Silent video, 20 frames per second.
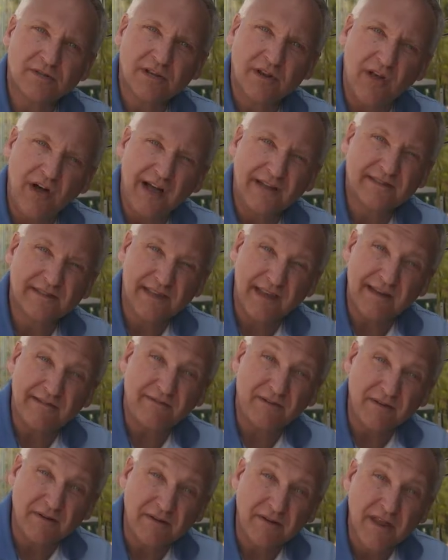a lot
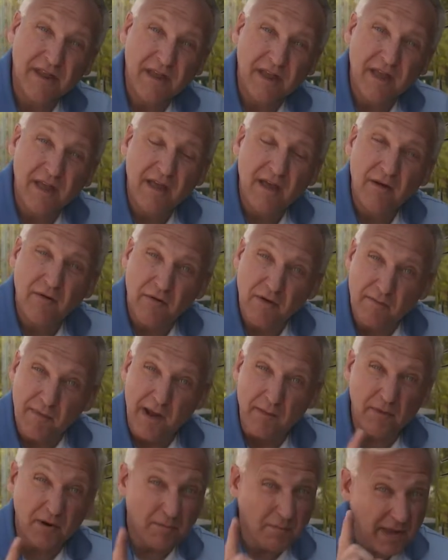safer.
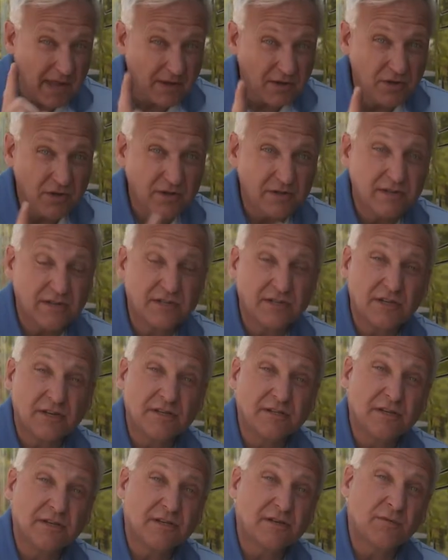Remember to make good
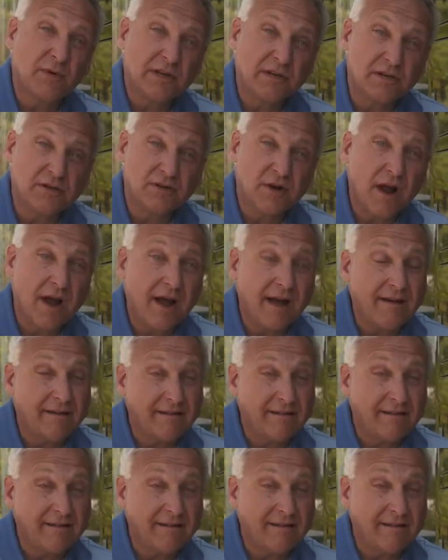decisions when you drive.